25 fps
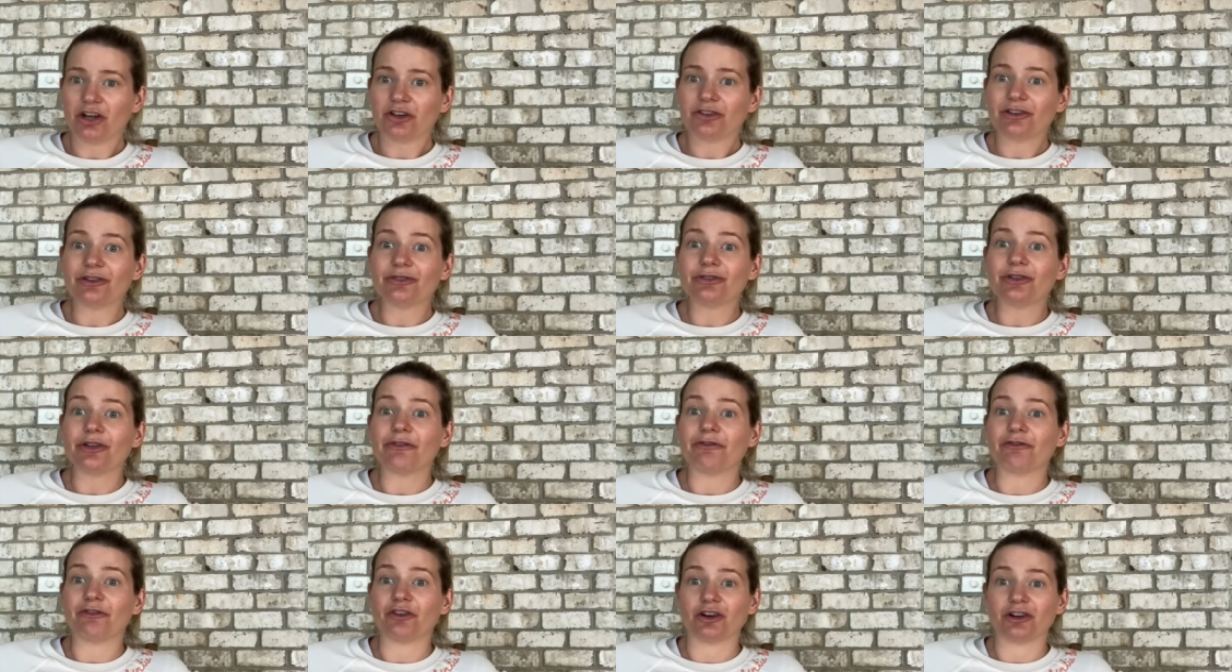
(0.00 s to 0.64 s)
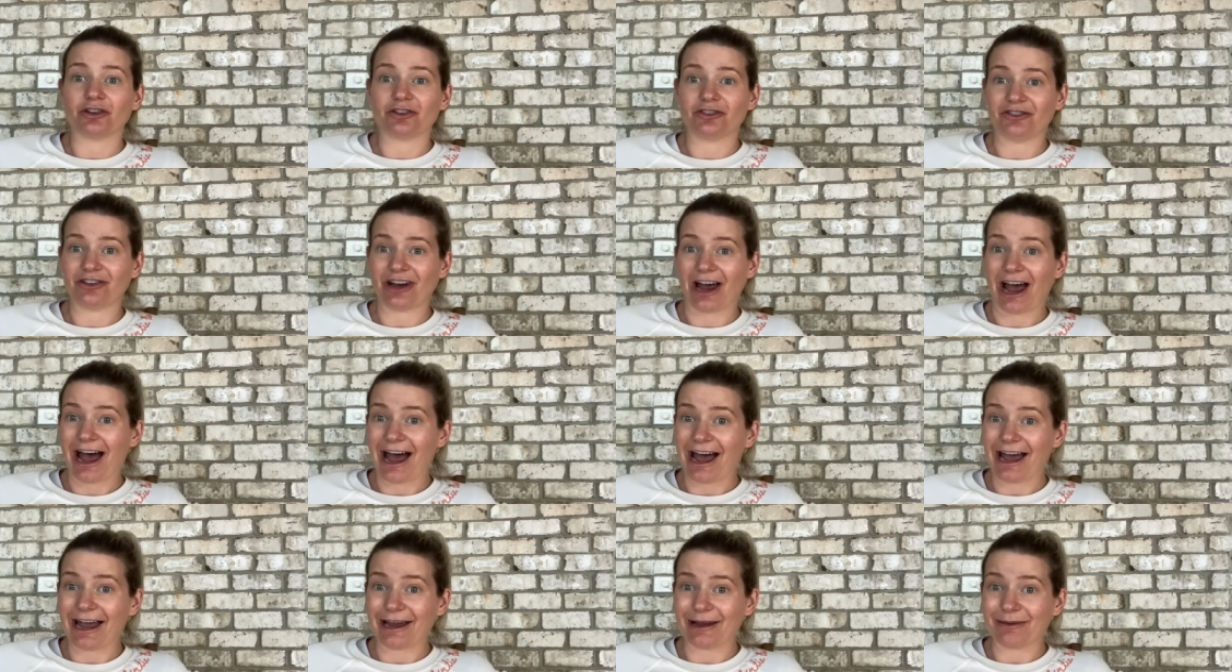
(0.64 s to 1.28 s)
So it was the first
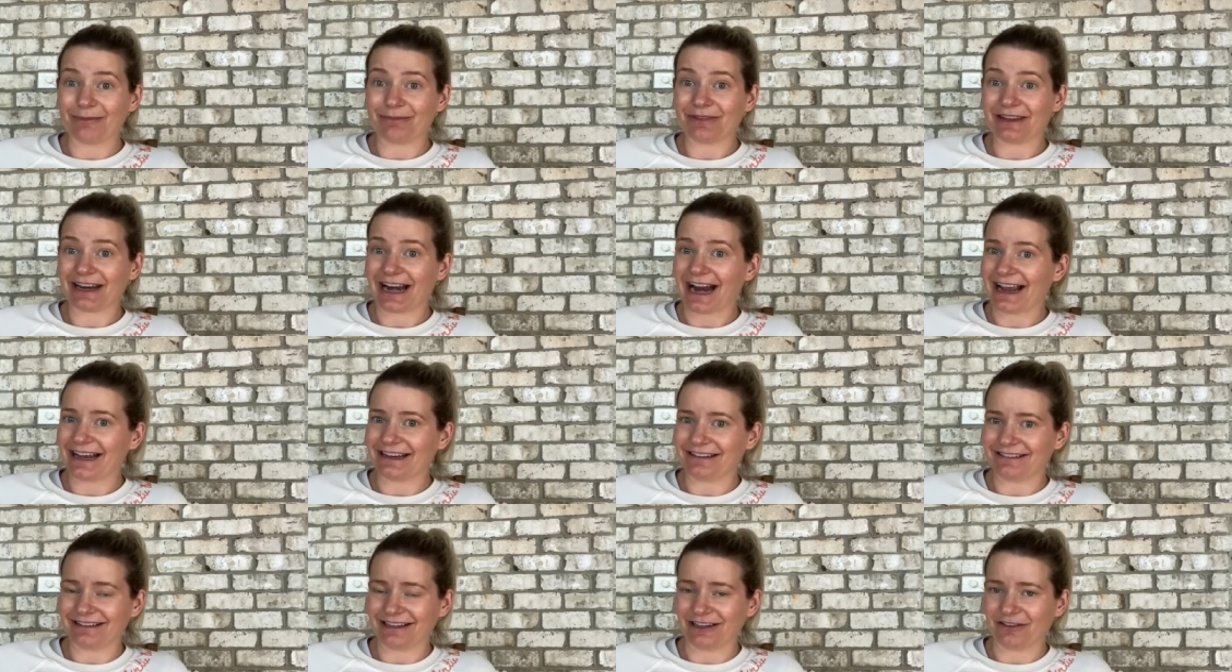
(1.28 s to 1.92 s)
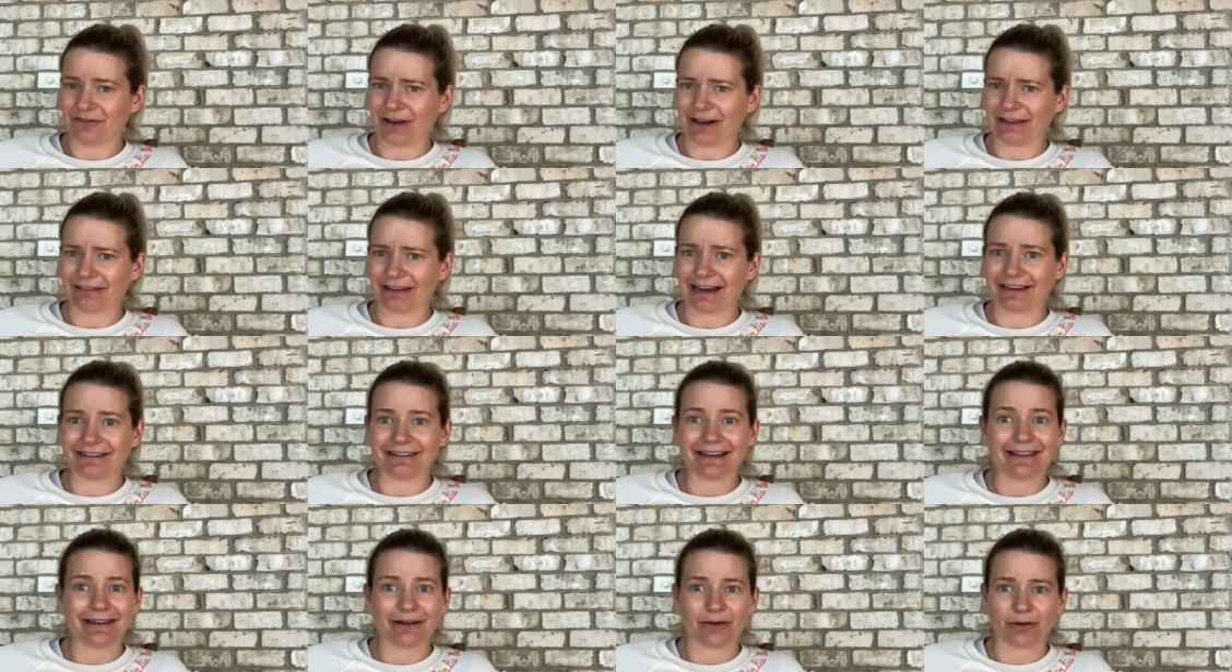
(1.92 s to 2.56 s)
time that I had seen faint lines,
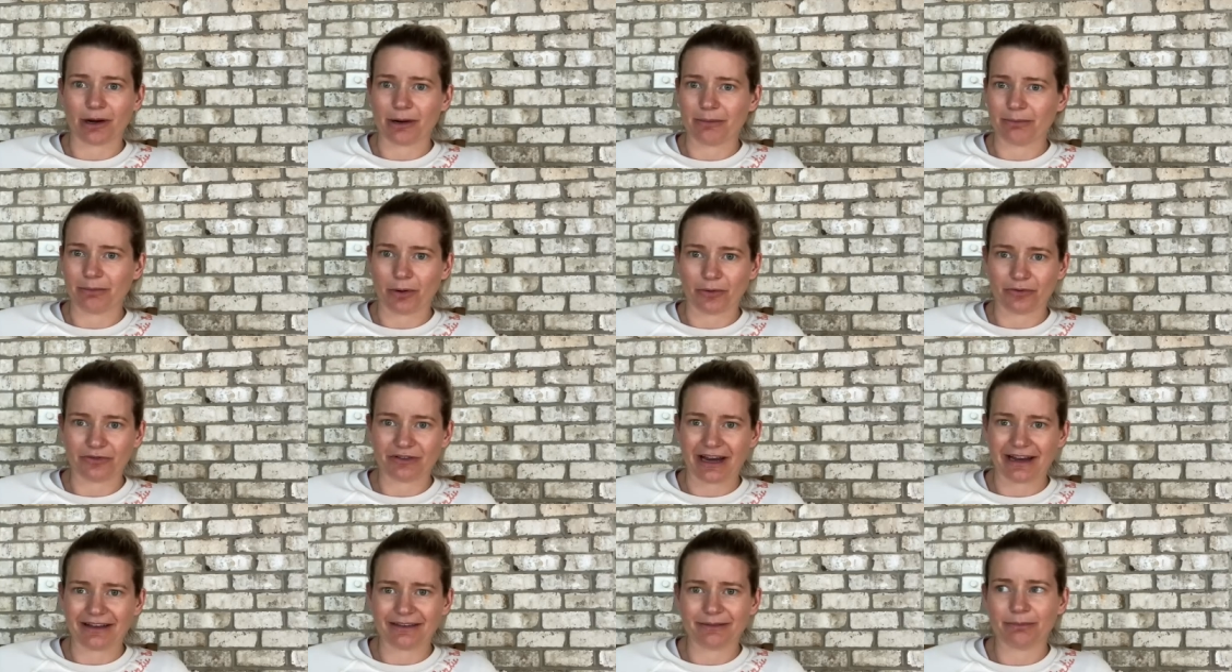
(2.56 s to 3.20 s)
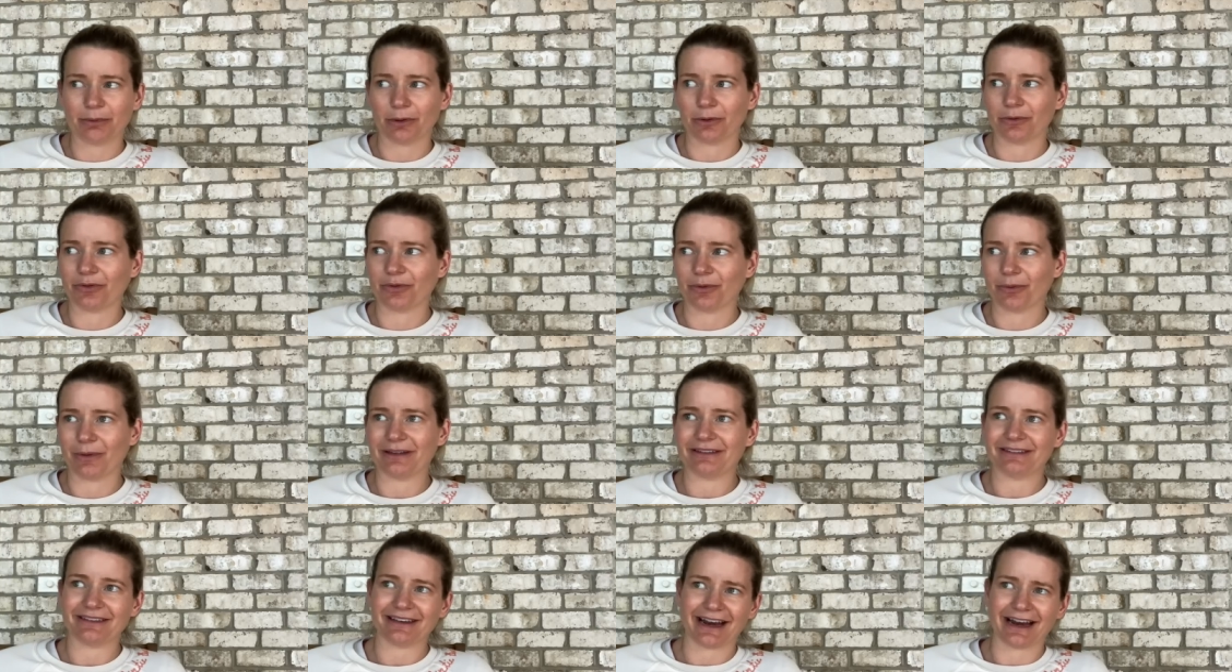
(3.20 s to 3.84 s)
and they were on both tests, both the
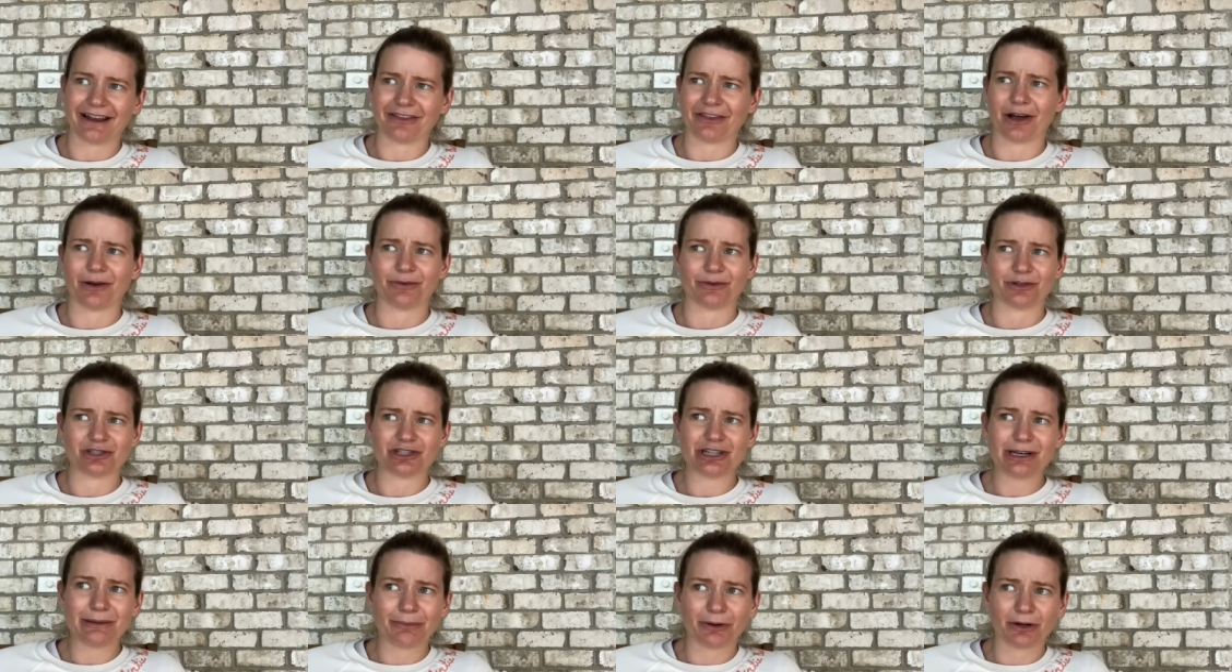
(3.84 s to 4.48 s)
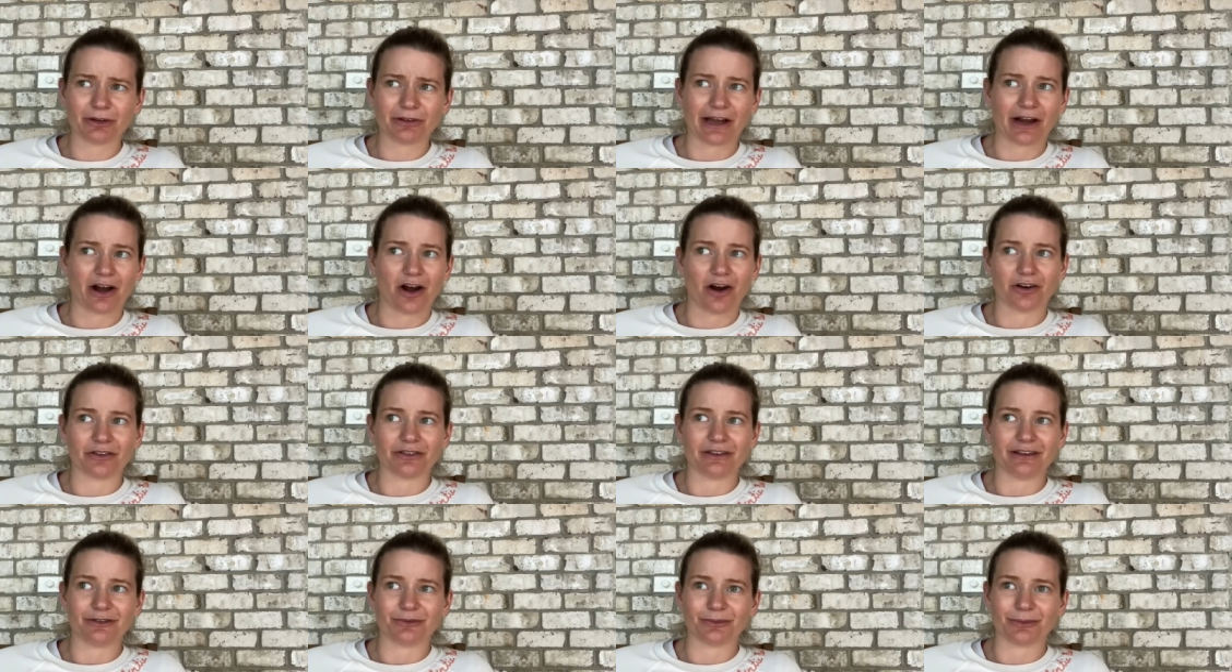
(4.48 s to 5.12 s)
ones that I thought were cheaper, like, are
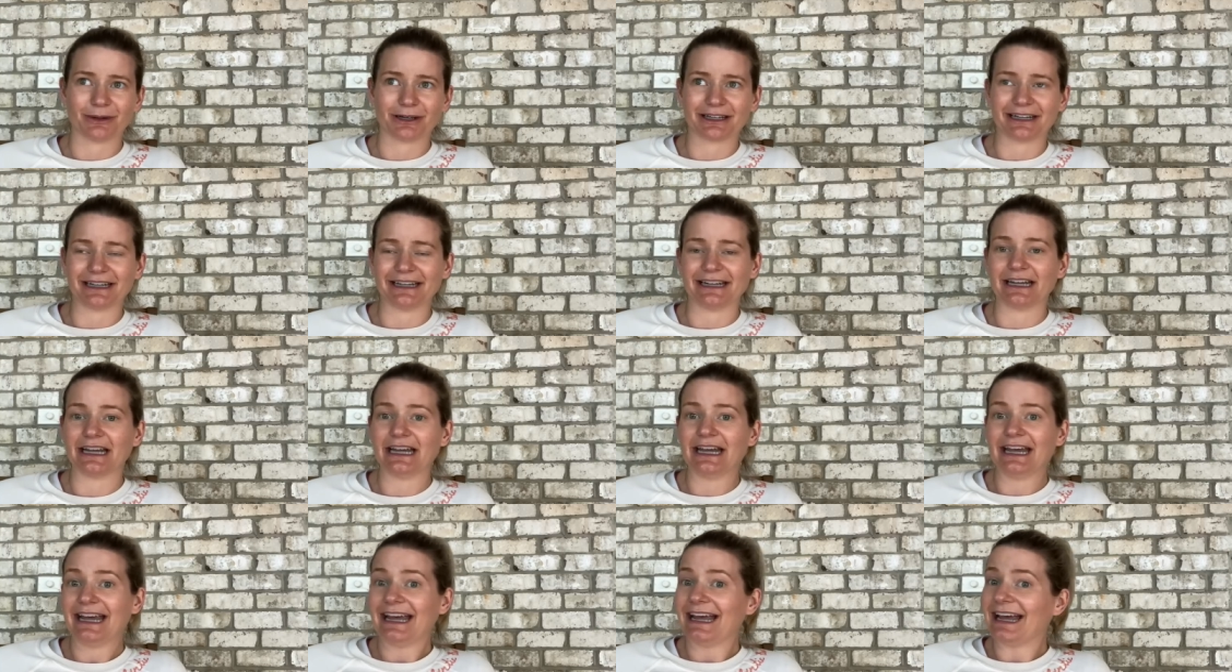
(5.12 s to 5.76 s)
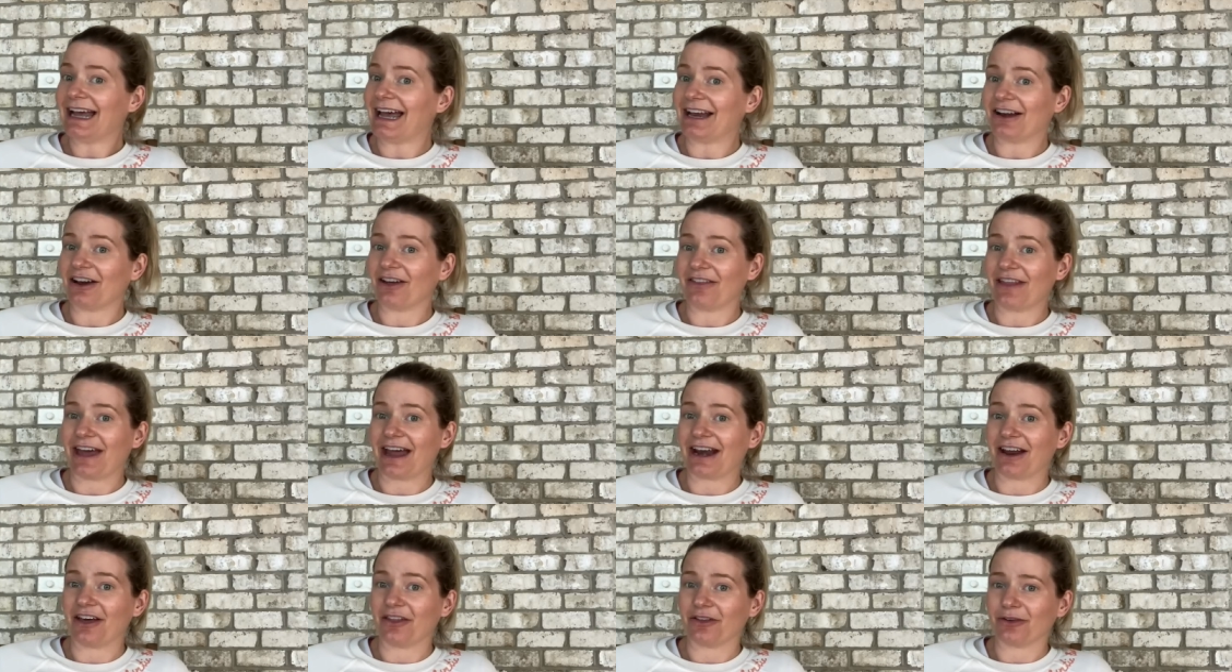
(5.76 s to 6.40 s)
these working? And on
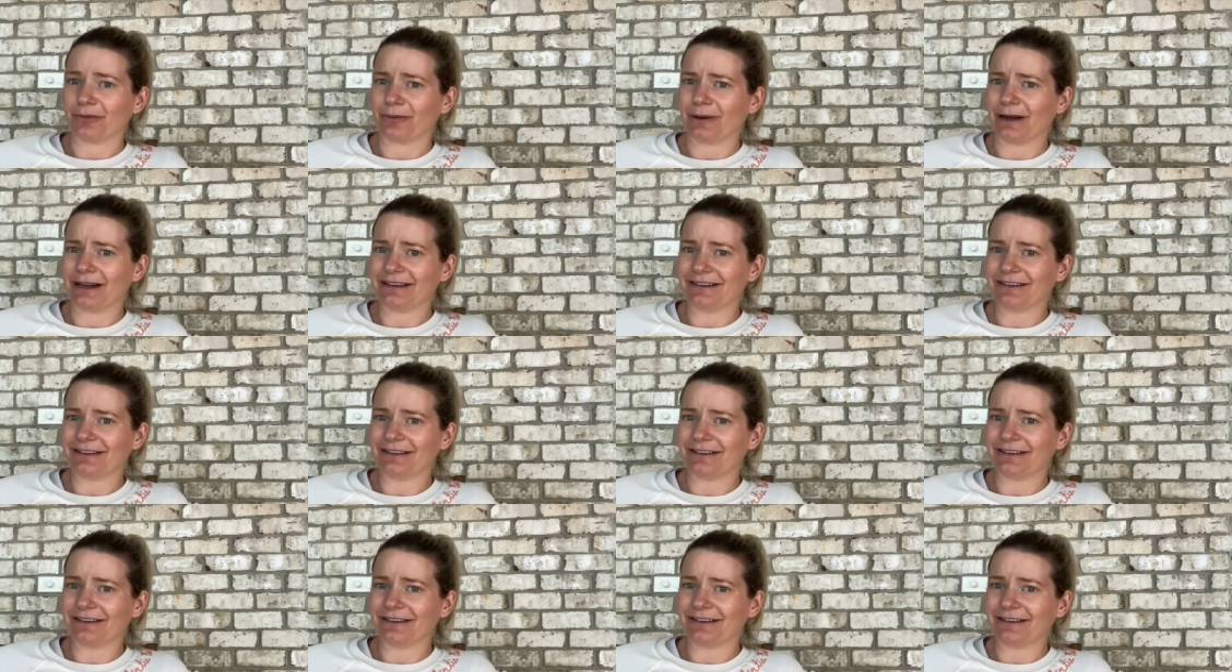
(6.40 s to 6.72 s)
that other one.